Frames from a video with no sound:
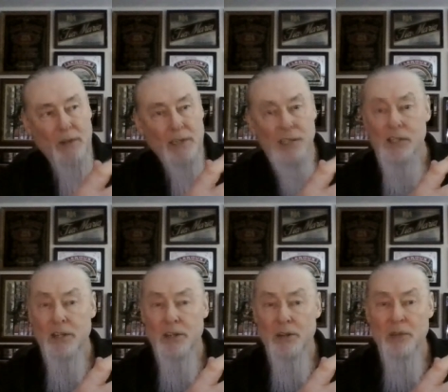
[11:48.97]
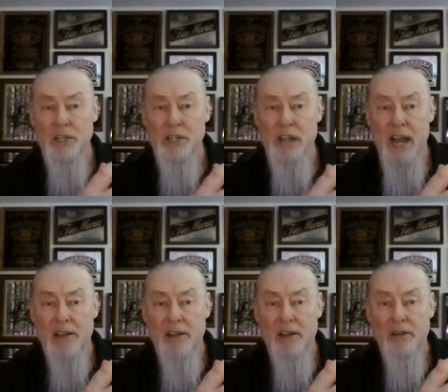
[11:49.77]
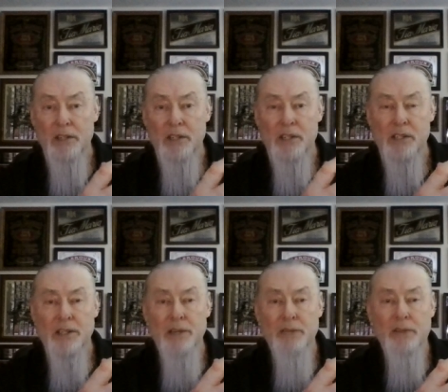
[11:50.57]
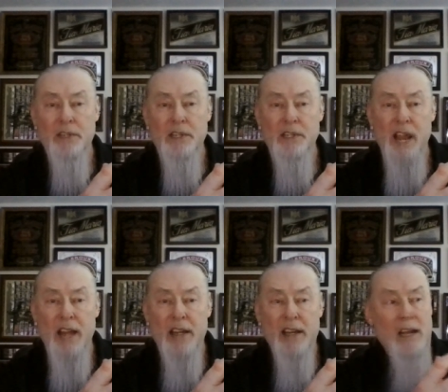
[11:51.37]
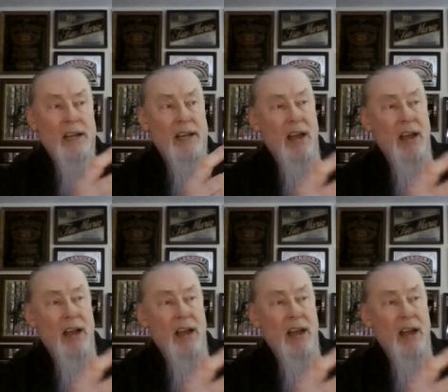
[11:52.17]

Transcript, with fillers: this is a new design, though. This is a different design.